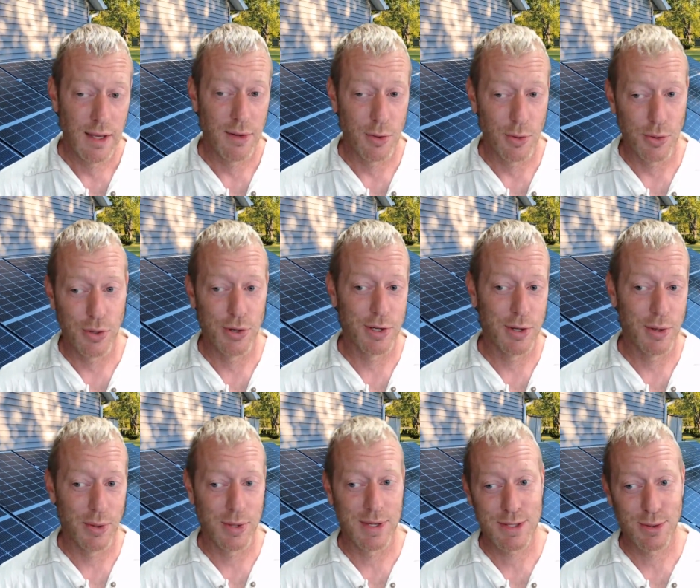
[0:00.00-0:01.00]
in order to
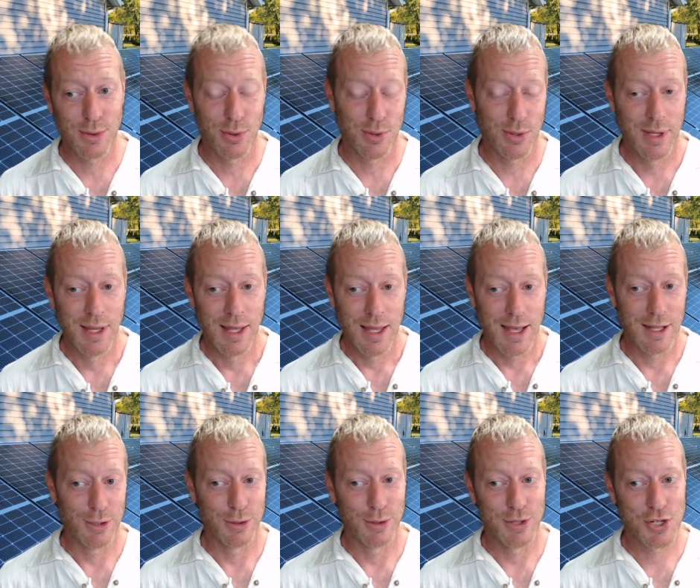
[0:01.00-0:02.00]
go on this whole
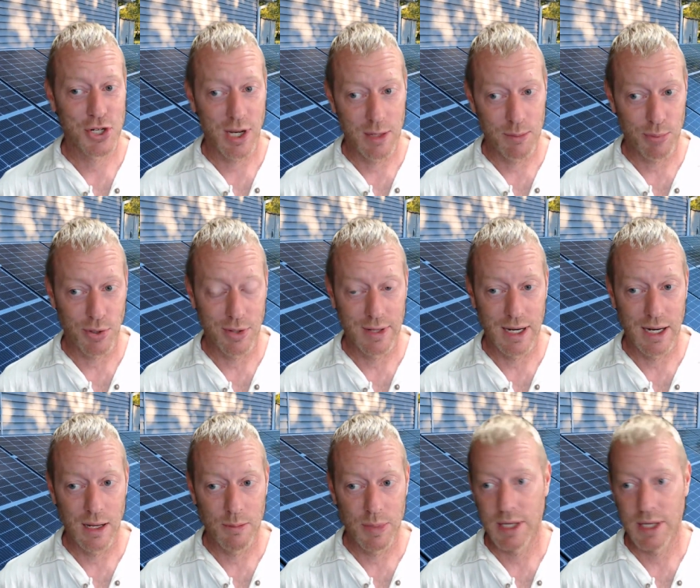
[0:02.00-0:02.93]
Illinois Shine program,